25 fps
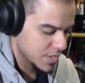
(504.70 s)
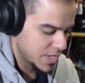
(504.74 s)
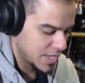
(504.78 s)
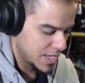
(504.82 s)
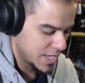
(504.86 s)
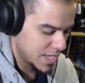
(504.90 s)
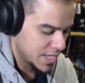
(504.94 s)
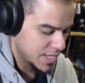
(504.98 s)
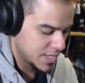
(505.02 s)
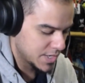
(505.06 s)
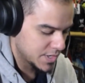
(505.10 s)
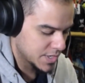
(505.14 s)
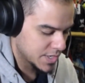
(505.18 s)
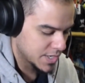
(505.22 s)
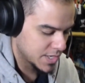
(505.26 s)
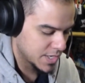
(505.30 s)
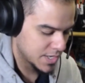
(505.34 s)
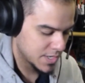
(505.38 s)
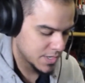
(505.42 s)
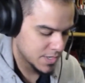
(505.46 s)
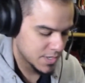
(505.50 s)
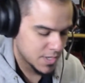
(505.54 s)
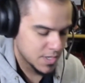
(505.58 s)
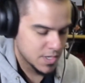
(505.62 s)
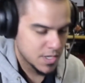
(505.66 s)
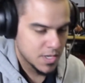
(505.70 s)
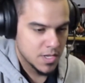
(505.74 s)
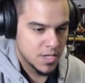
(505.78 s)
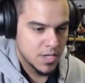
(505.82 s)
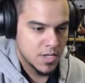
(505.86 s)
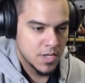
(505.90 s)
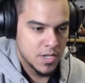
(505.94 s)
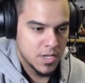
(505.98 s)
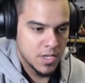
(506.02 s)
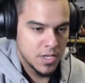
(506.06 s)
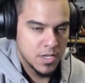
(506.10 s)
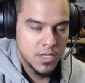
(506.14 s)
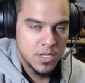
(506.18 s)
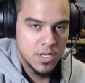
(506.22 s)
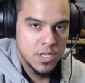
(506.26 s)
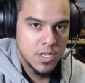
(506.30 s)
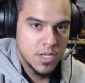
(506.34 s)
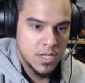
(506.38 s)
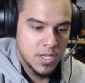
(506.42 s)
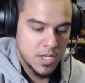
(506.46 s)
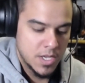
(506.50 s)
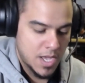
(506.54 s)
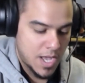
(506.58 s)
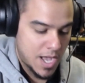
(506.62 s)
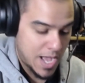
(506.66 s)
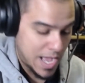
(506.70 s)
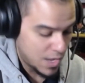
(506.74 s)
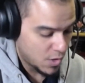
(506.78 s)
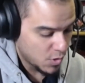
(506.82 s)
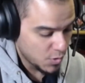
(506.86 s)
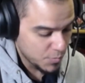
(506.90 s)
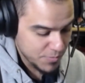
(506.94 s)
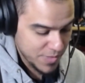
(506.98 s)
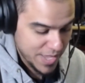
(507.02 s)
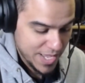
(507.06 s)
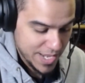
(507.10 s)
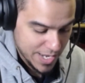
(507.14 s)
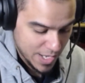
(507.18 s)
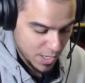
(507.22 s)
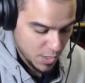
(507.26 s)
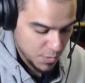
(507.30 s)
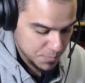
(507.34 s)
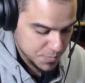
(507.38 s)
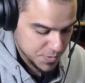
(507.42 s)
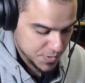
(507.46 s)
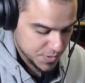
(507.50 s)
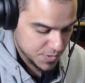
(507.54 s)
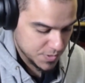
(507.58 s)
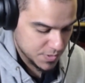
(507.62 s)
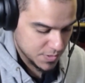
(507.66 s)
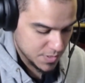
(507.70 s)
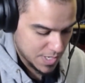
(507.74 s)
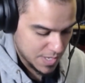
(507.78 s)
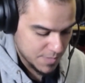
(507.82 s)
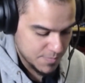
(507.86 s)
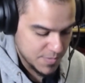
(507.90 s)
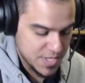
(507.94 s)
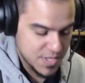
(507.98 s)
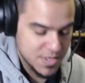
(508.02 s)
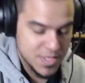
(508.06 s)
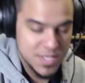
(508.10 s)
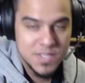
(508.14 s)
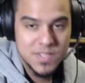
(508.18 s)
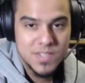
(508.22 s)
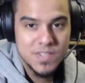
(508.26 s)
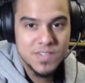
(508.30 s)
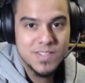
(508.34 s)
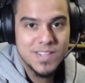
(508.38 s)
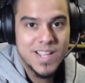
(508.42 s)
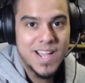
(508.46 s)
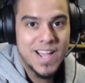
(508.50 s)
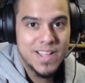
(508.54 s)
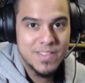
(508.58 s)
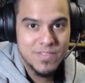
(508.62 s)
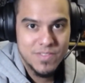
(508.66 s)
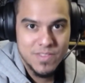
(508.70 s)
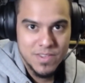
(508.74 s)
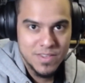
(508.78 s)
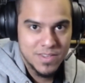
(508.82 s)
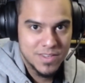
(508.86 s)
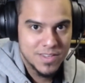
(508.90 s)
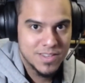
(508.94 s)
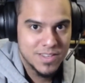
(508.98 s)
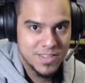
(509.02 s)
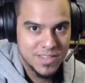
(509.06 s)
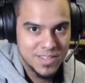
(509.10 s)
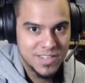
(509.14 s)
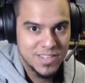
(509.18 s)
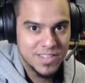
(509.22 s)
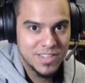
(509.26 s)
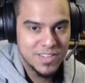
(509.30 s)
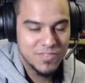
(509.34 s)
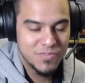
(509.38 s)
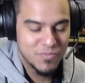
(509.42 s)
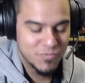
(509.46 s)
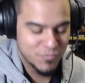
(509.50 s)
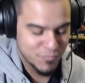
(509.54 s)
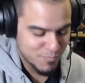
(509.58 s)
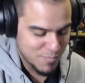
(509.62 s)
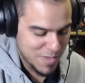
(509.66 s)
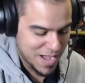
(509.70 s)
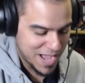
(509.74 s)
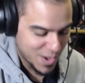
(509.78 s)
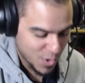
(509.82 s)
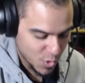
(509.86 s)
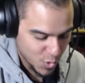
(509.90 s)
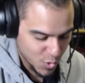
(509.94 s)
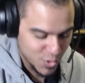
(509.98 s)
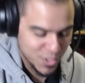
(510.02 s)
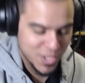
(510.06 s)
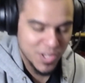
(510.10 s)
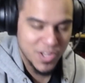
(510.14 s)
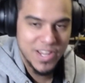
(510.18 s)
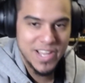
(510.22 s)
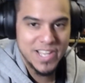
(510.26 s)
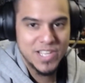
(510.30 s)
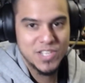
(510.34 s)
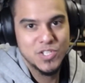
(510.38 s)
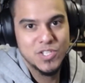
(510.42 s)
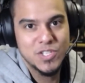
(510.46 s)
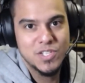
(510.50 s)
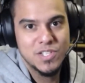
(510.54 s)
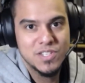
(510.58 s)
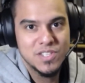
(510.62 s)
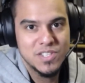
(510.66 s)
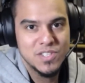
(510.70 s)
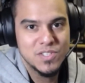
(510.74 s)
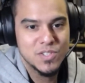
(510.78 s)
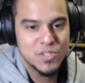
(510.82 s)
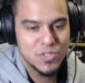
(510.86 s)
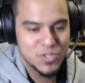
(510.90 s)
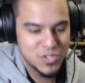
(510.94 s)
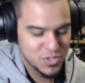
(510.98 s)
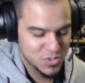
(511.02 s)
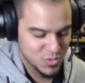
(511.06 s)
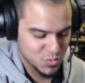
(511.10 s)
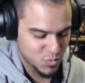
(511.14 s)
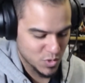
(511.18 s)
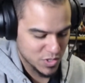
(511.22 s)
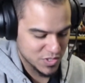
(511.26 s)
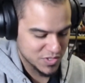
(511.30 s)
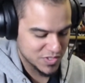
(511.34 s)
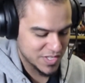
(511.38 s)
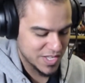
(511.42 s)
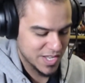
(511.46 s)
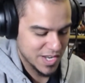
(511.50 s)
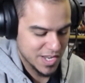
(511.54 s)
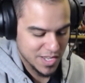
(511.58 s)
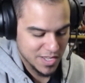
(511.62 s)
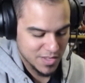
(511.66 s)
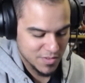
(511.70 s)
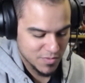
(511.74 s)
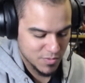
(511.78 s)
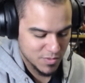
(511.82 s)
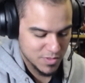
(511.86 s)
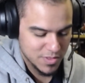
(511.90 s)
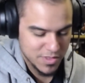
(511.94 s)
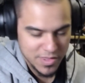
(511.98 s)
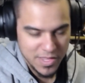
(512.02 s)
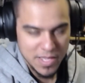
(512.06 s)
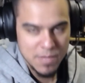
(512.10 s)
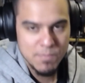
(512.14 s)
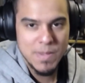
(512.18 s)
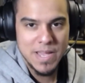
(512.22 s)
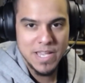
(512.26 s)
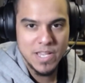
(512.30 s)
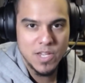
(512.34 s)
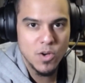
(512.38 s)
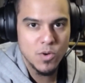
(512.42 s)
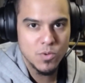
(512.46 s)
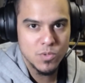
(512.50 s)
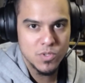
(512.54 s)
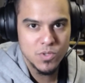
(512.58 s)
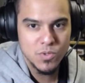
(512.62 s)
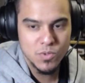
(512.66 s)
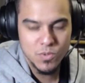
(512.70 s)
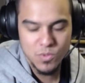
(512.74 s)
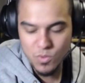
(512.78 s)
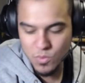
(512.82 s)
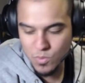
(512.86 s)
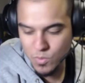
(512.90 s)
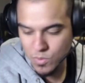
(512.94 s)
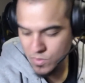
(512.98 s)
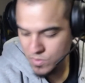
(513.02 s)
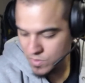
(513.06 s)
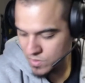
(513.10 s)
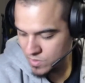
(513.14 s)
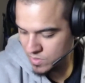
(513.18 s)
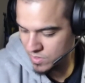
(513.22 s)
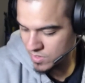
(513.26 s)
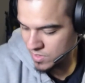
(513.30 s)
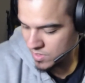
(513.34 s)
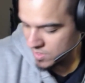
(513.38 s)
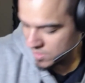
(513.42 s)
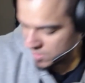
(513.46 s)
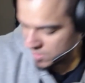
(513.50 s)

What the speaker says: And I hope that helps. I mean, this is not my whole collection. These are just ones that I like, my go-to tools.